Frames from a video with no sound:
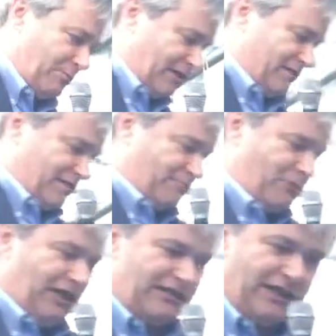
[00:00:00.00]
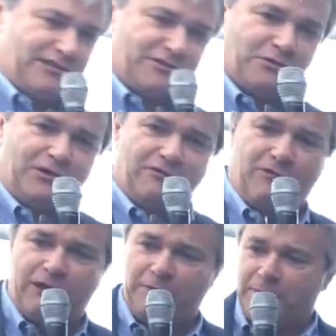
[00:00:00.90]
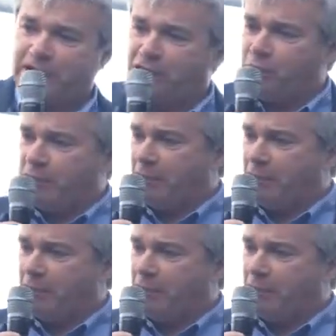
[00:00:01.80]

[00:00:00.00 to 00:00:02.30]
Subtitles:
because it really tells the story of why we made UE